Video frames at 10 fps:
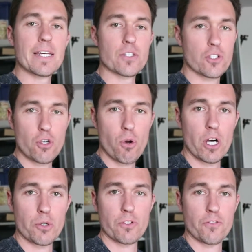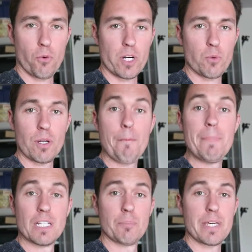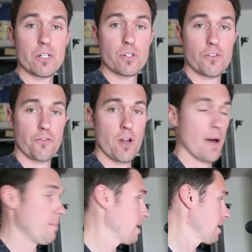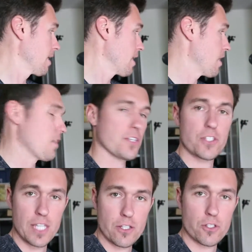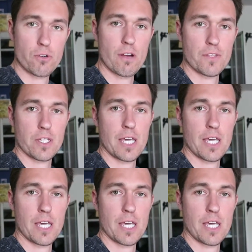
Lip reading: is 241 millimeters from the sensor of the